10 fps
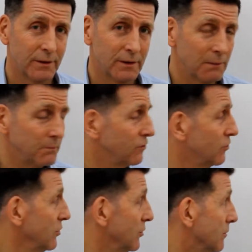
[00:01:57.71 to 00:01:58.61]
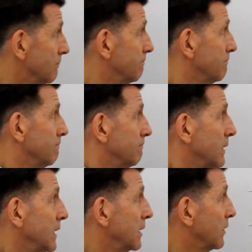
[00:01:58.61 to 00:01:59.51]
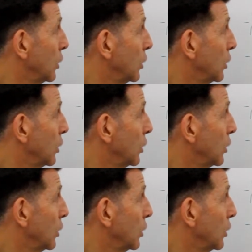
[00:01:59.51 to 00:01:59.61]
Number 2, the